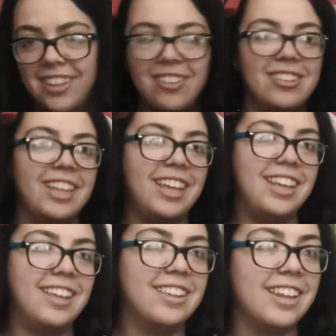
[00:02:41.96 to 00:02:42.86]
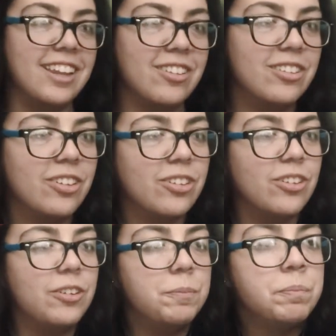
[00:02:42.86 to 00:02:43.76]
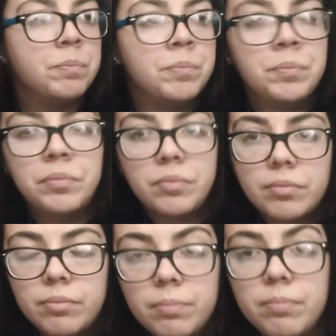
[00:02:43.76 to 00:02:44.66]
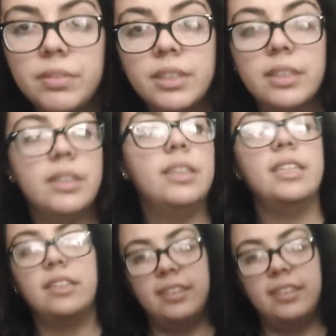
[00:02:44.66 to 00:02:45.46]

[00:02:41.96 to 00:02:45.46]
Got these, and what else I got? This.